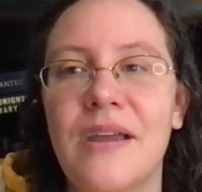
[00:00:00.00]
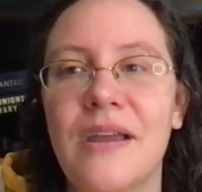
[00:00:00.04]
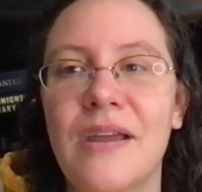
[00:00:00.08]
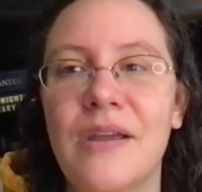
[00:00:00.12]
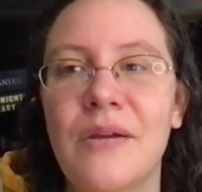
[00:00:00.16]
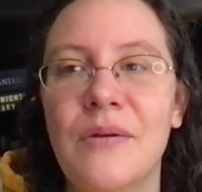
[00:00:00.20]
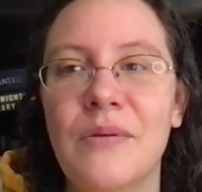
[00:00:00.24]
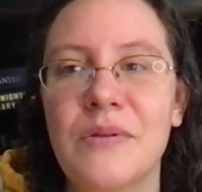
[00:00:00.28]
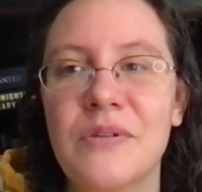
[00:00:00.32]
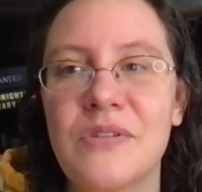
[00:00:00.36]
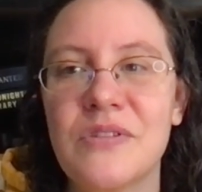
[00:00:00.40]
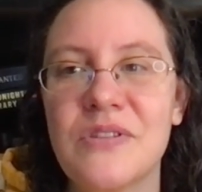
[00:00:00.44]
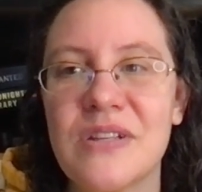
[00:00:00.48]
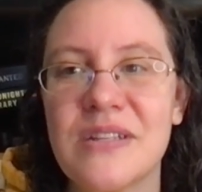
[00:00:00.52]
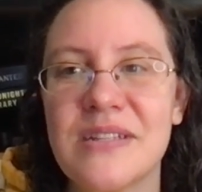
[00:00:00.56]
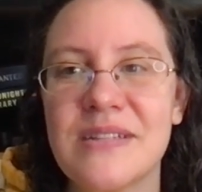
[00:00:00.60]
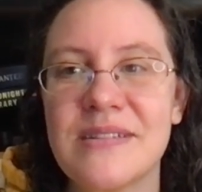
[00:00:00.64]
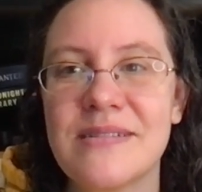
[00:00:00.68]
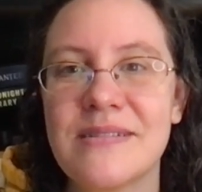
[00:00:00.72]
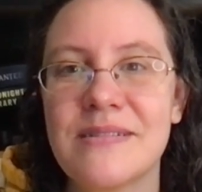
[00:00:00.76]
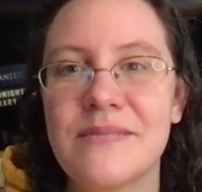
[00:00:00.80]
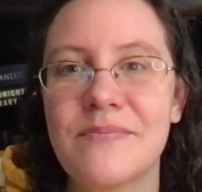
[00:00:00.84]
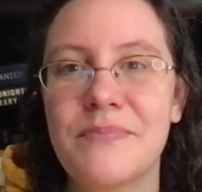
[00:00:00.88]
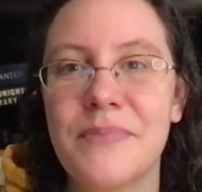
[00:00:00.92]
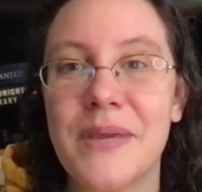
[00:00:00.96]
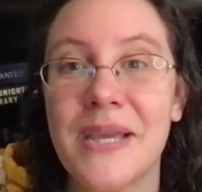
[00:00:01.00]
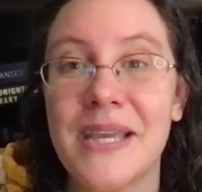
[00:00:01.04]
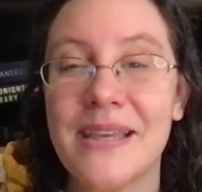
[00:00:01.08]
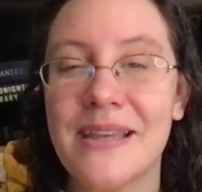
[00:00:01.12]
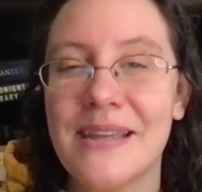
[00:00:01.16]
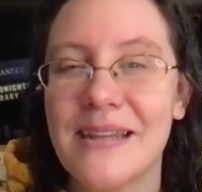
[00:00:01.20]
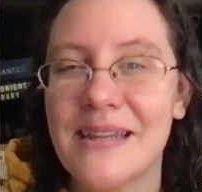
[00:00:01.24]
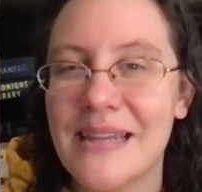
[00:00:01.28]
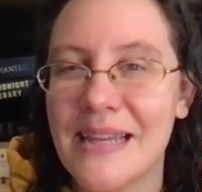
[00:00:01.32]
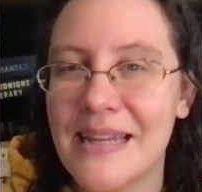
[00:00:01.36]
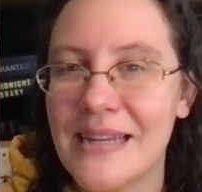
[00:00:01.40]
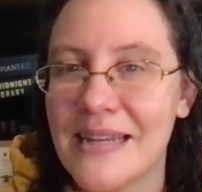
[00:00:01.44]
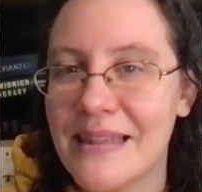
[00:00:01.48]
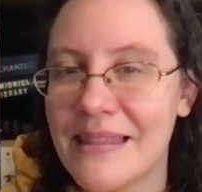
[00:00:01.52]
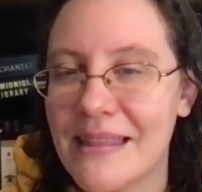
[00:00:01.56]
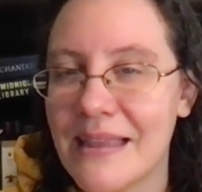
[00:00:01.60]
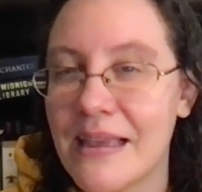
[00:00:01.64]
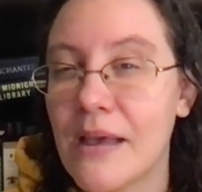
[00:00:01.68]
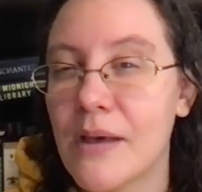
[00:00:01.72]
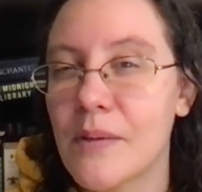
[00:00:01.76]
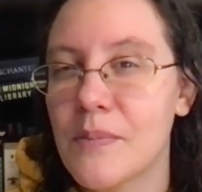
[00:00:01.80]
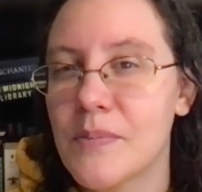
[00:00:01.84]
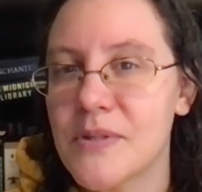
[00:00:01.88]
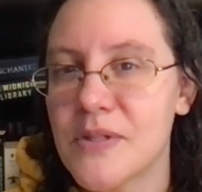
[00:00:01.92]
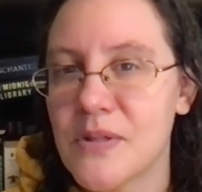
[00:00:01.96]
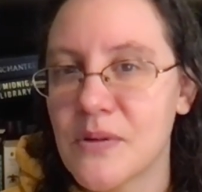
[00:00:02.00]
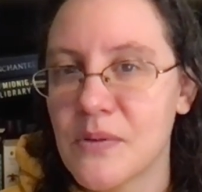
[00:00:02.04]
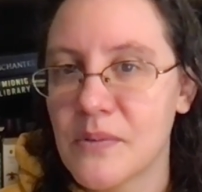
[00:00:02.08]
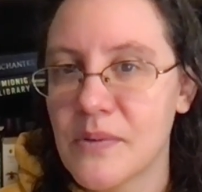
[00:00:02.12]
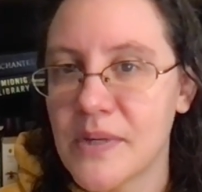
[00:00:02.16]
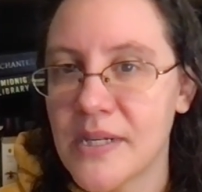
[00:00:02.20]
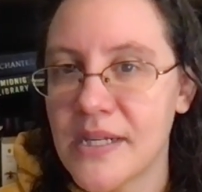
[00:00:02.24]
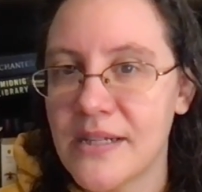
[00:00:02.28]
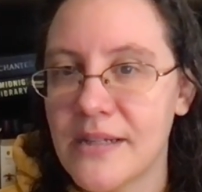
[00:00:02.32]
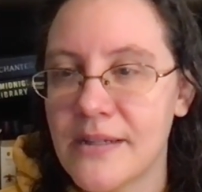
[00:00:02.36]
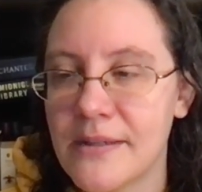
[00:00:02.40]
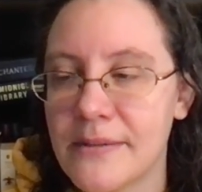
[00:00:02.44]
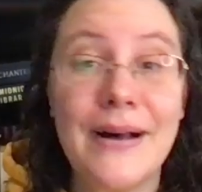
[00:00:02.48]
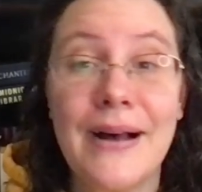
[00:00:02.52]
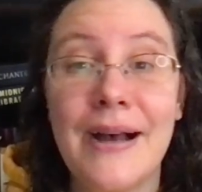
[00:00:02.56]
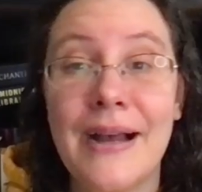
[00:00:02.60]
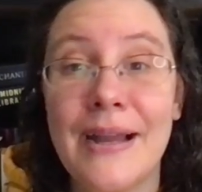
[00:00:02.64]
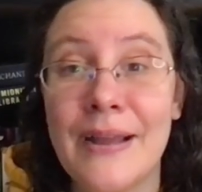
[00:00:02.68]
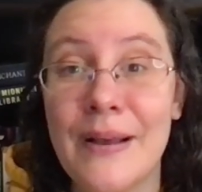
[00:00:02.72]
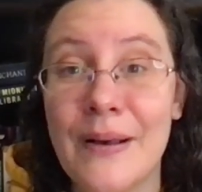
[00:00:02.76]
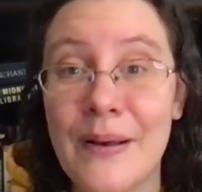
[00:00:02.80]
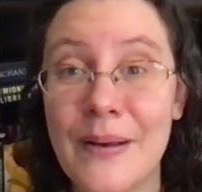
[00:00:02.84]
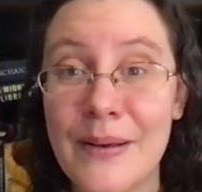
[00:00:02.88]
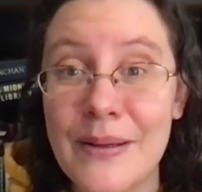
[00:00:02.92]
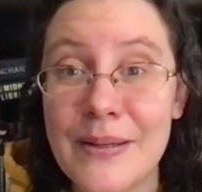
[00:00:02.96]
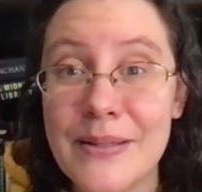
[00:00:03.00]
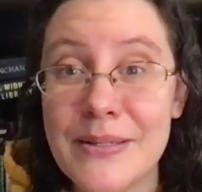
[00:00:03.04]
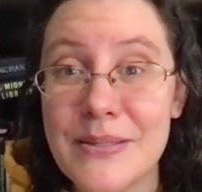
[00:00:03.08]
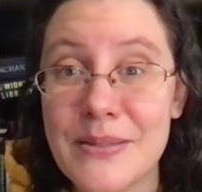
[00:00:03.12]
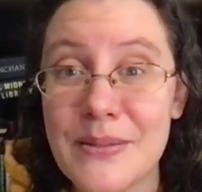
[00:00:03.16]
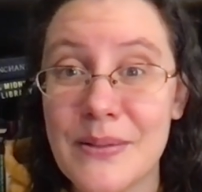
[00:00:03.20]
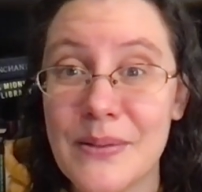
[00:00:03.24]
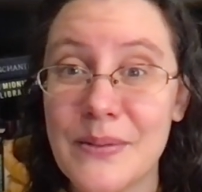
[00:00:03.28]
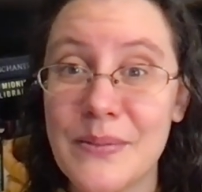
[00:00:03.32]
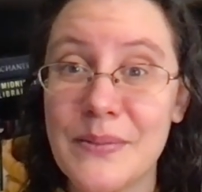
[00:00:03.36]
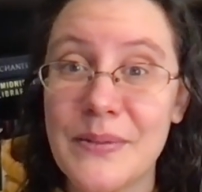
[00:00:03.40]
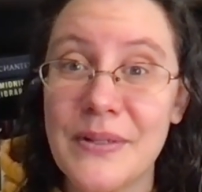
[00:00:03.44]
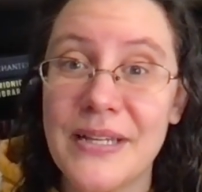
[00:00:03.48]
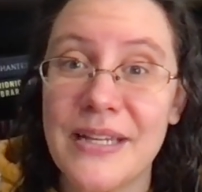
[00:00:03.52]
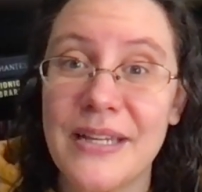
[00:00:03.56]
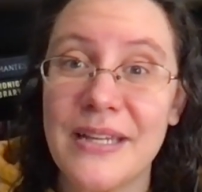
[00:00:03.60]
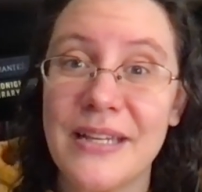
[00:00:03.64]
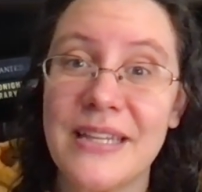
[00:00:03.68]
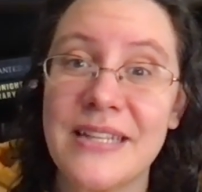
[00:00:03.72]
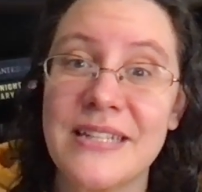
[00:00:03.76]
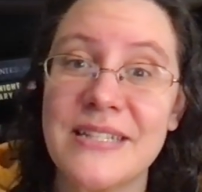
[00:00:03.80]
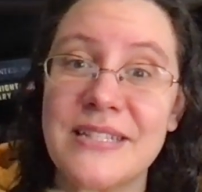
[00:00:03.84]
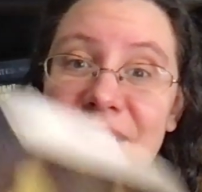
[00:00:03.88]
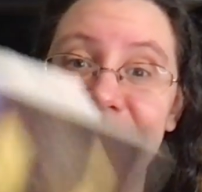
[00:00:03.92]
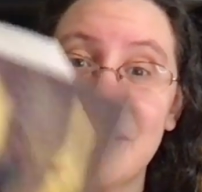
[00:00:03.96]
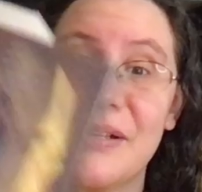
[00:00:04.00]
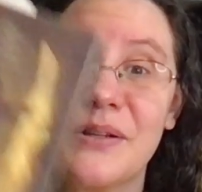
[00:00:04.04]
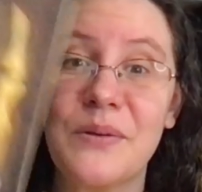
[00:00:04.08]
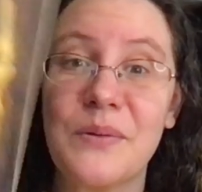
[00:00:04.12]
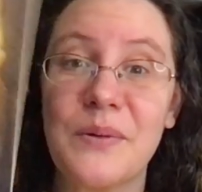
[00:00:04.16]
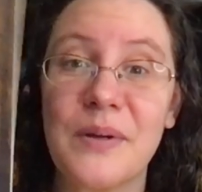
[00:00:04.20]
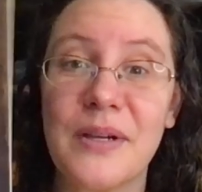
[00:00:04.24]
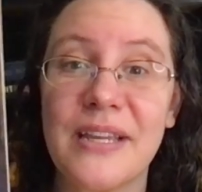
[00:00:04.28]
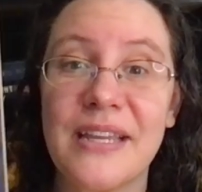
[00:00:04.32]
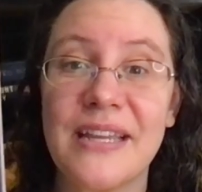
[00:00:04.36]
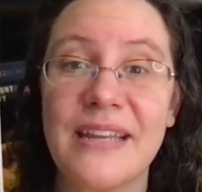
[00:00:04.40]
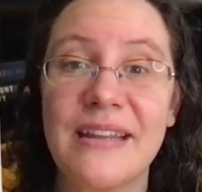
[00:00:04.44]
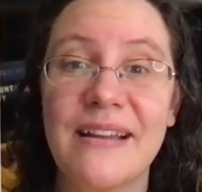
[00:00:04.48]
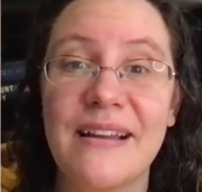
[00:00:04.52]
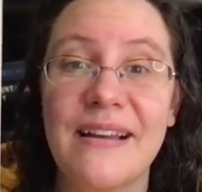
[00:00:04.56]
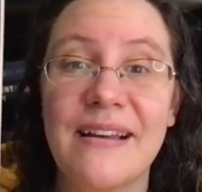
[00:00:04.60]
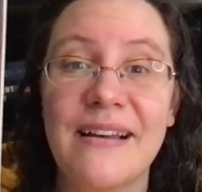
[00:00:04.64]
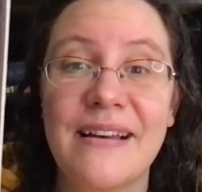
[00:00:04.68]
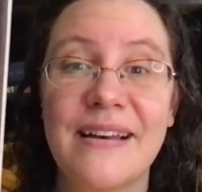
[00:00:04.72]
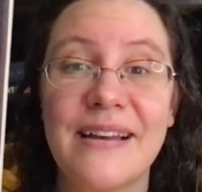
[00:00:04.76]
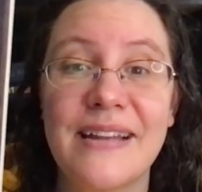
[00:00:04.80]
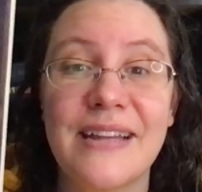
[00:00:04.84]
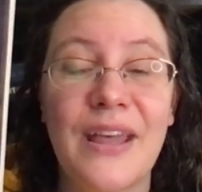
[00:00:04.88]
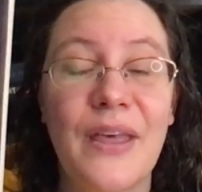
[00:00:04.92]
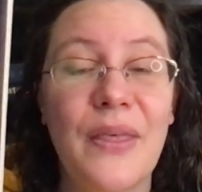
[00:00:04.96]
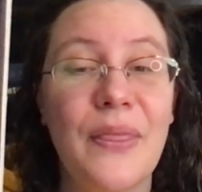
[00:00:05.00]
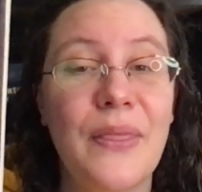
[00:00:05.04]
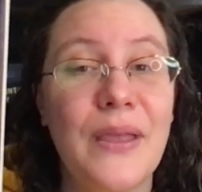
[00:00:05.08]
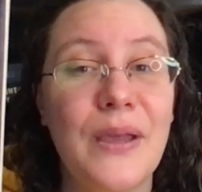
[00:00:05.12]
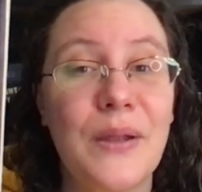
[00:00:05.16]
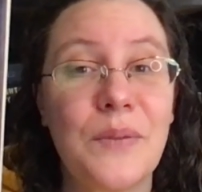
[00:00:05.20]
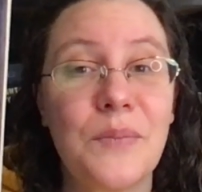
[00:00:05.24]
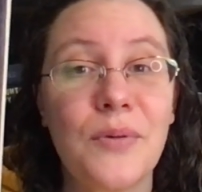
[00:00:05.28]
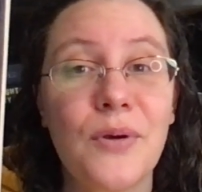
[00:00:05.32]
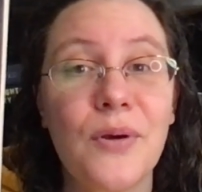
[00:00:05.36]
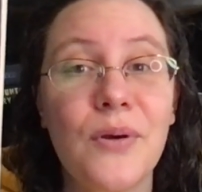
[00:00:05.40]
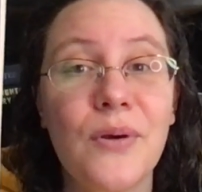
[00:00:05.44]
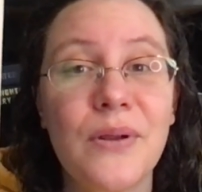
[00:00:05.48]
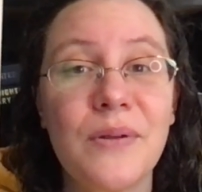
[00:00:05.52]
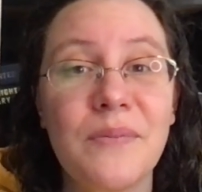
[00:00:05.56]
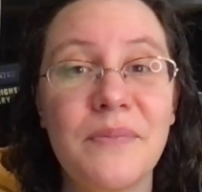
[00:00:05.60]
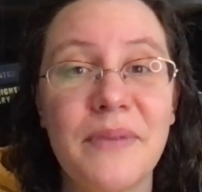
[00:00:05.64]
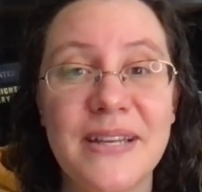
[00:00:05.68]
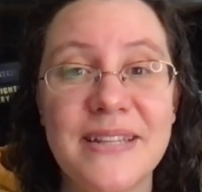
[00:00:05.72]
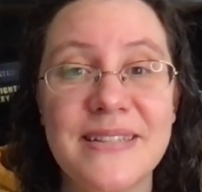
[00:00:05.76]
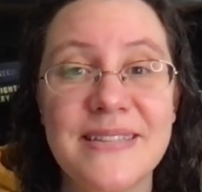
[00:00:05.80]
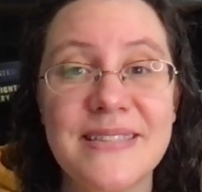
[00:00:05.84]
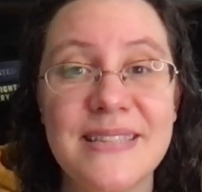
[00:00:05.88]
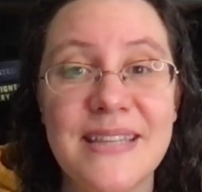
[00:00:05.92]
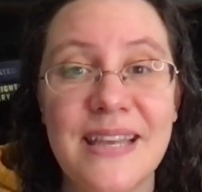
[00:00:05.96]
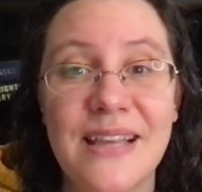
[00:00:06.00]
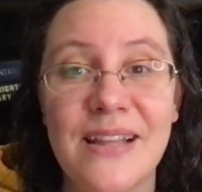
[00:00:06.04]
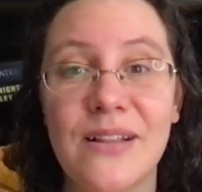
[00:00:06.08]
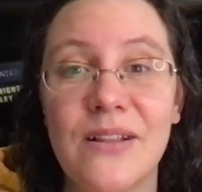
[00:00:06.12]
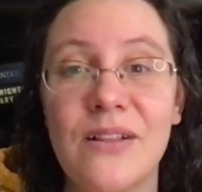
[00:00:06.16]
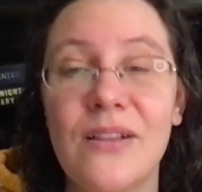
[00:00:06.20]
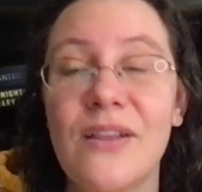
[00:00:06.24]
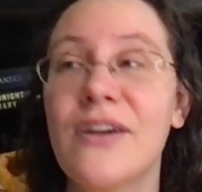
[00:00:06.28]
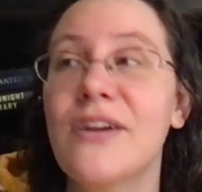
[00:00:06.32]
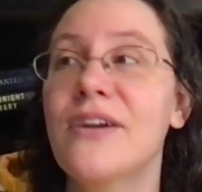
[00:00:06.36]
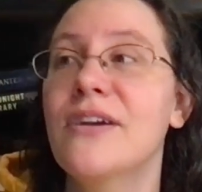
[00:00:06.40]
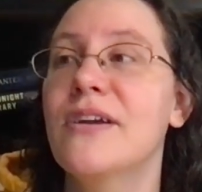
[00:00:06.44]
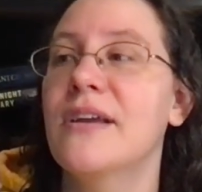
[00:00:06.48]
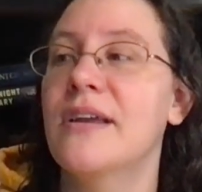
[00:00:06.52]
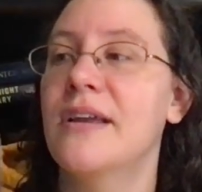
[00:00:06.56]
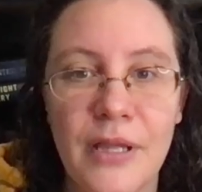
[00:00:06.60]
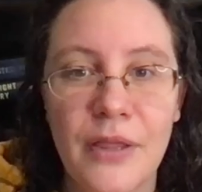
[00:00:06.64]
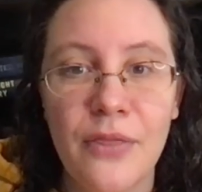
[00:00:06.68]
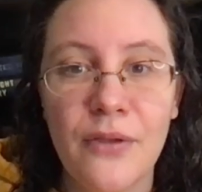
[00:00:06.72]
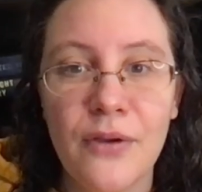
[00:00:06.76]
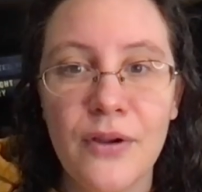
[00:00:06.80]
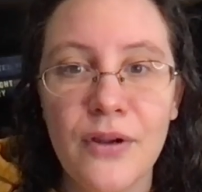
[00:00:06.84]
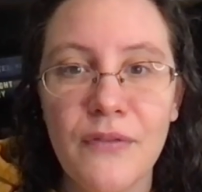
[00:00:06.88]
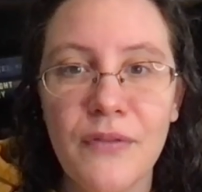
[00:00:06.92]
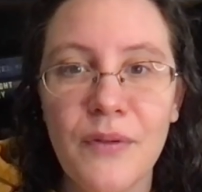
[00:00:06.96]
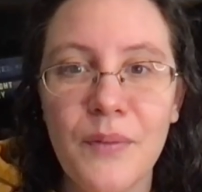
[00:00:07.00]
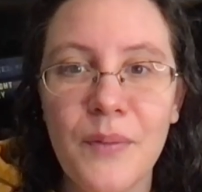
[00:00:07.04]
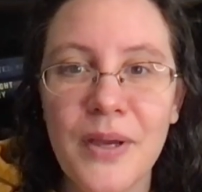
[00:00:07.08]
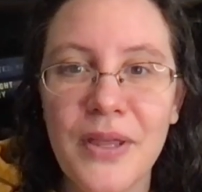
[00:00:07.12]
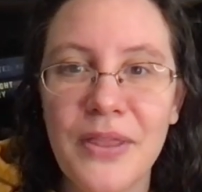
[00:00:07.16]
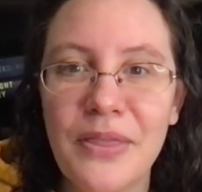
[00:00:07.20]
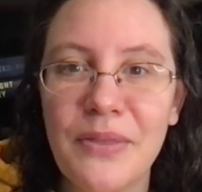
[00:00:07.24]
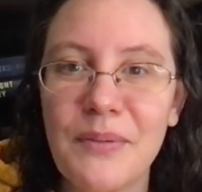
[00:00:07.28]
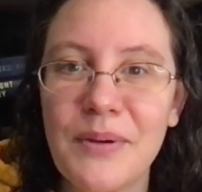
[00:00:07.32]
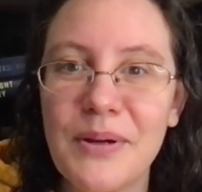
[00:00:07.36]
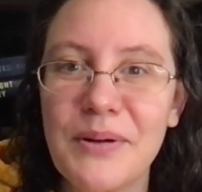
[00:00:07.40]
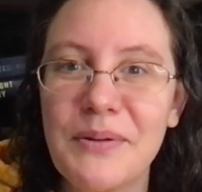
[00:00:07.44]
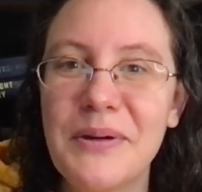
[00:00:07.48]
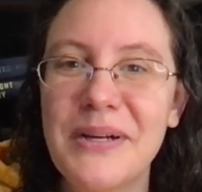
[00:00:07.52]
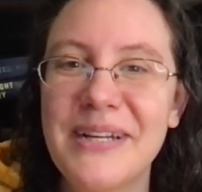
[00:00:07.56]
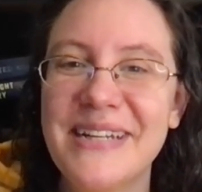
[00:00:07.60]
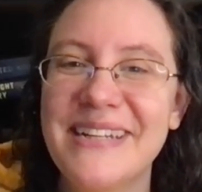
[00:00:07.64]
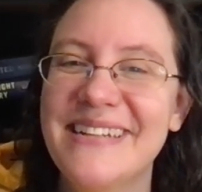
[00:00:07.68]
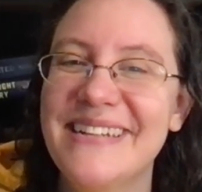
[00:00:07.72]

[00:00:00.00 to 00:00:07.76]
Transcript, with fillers: It was just picking anything up to read. I also continued working on The Unbroken by C.L. Clark, third of the way through.